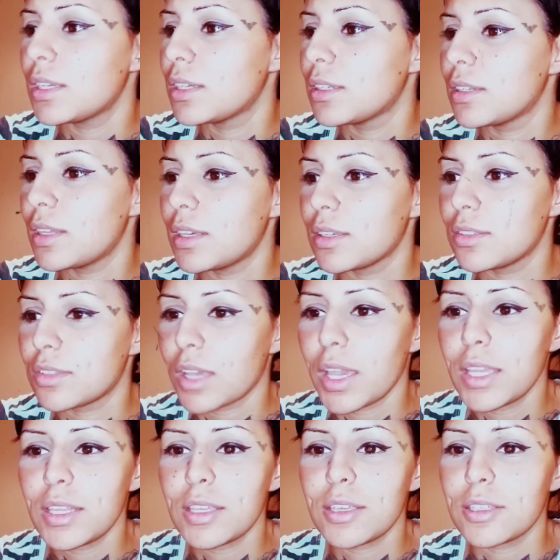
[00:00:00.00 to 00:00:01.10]
and
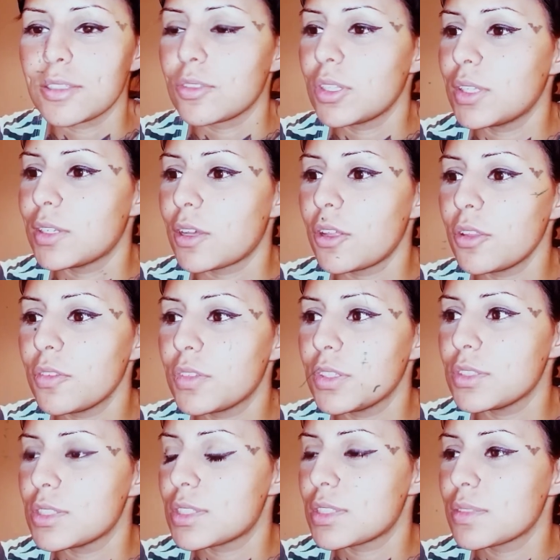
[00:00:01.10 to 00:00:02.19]
anxiety and all of
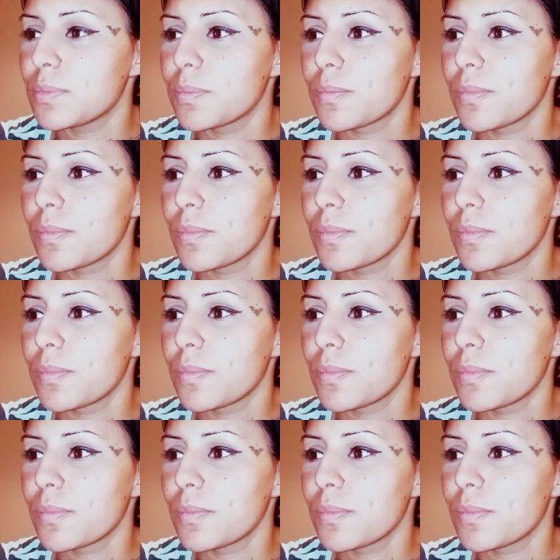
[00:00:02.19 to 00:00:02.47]
these